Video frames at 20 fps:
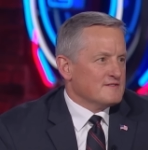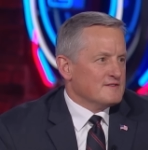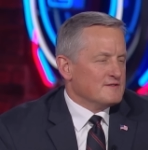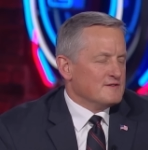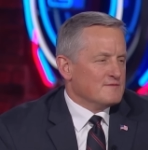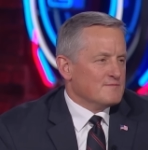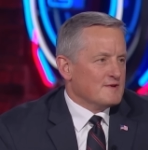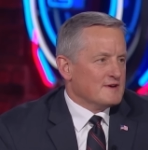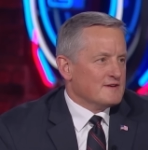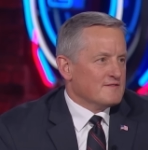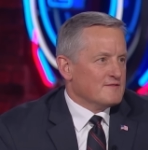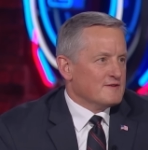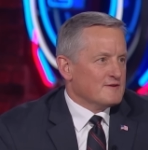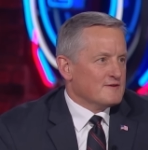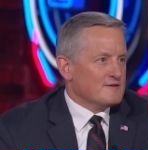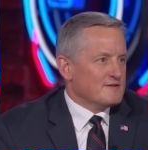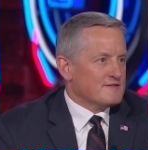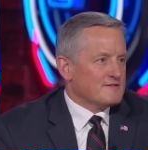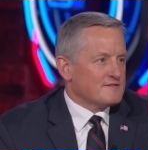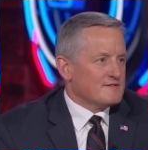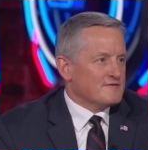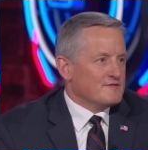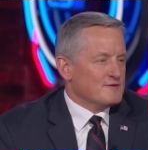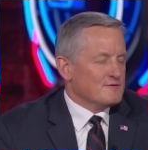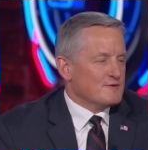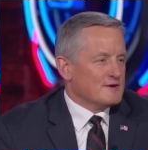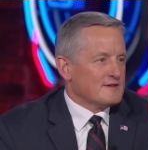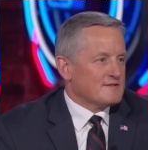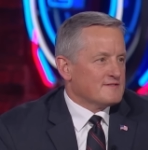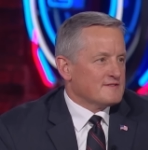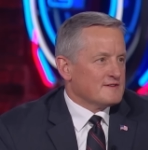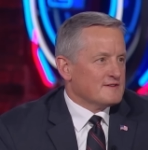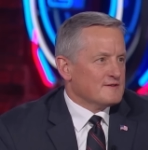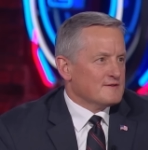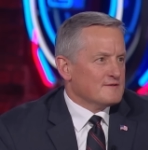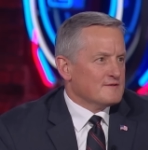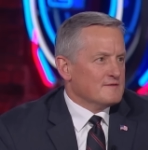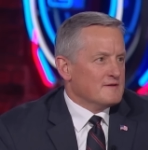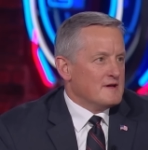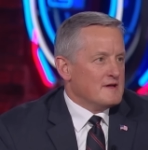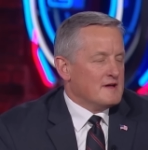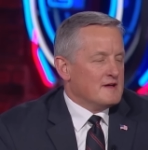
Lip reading: and you may have noticed a few weeks ago,